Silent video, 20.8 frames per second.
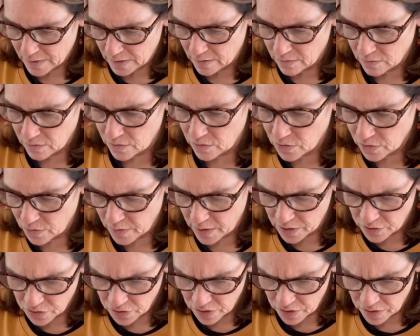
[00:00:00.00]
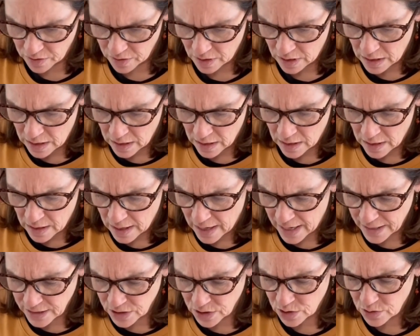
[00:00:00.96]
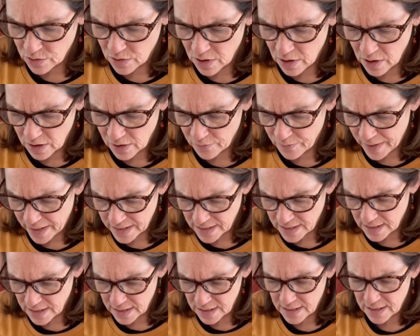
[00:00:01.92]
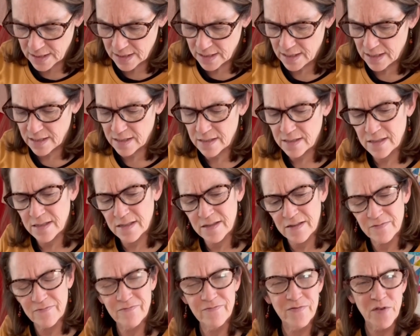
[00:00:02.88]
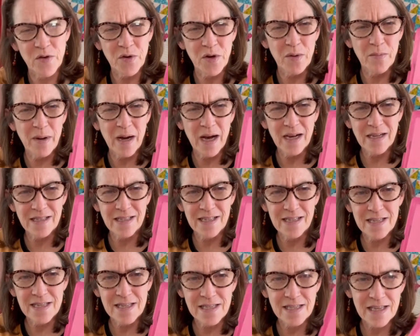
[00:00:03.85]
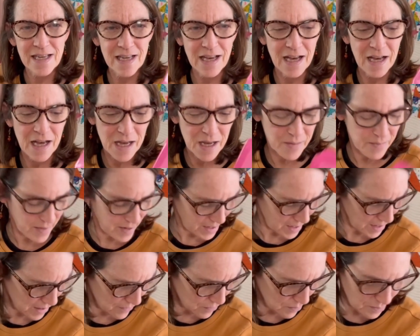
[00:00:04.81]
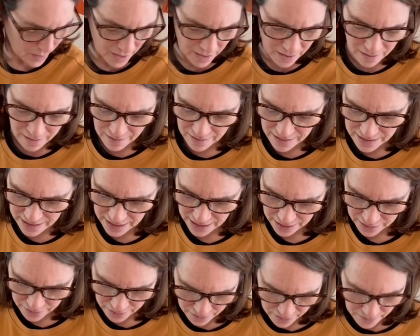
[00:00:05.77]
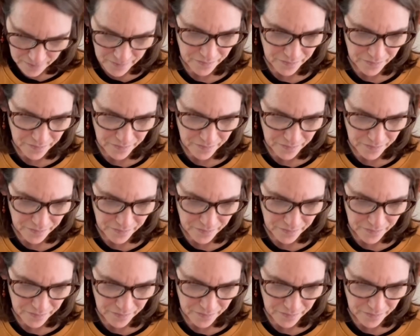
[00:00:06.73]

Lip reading: situation. I store all of my seeds in these photo boxes, and I have a big container